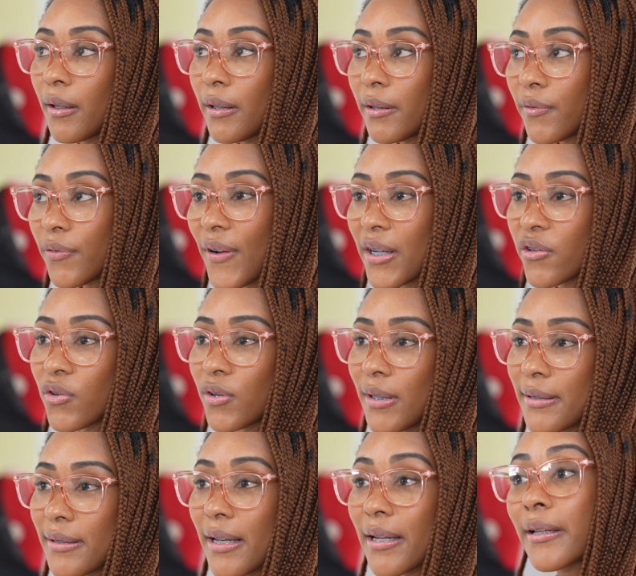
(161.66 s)
in fashion
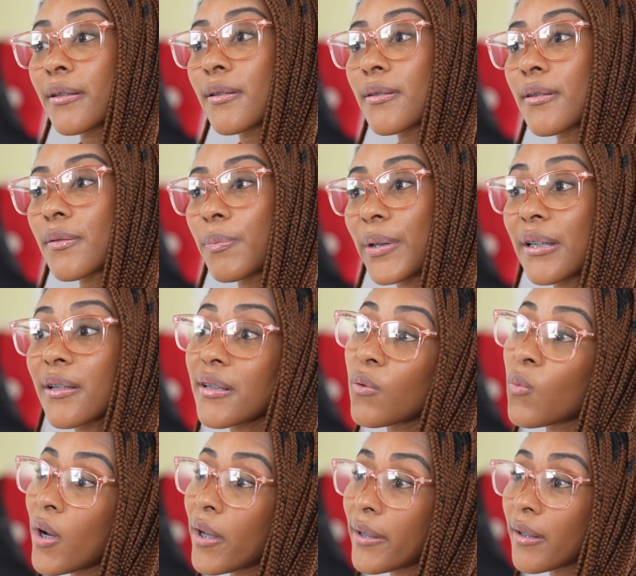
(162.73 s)
designs because I
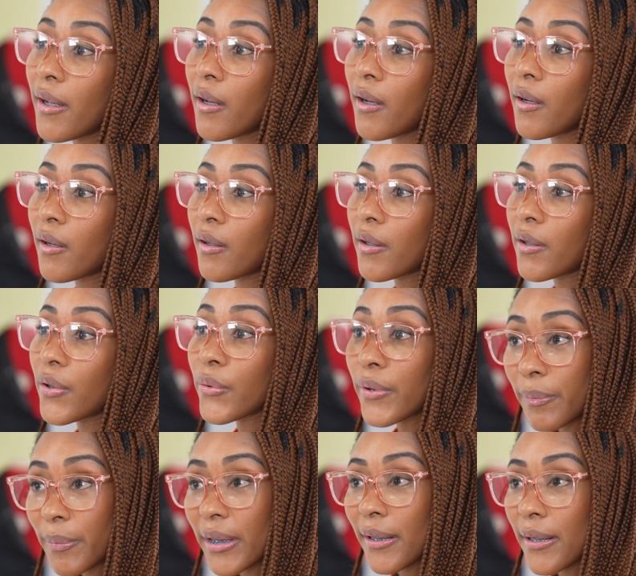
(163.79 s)
wanted a
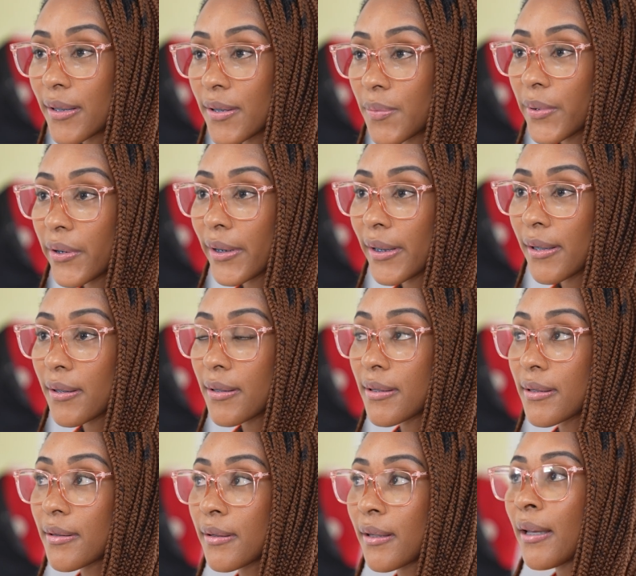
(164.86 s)
Caribbean
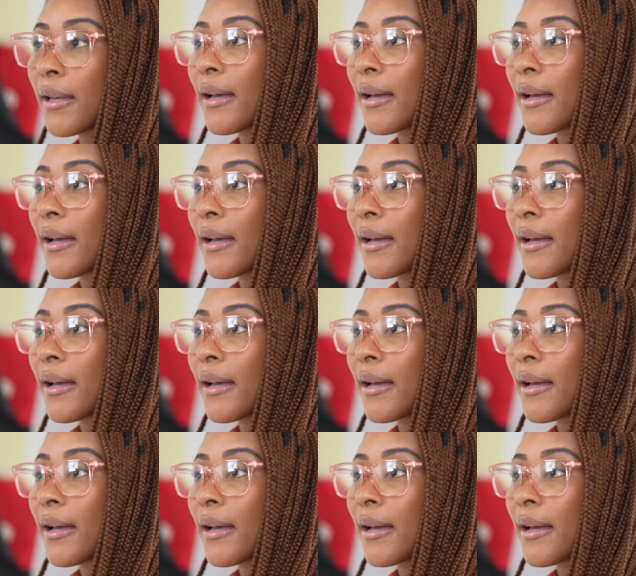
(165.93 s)
experience.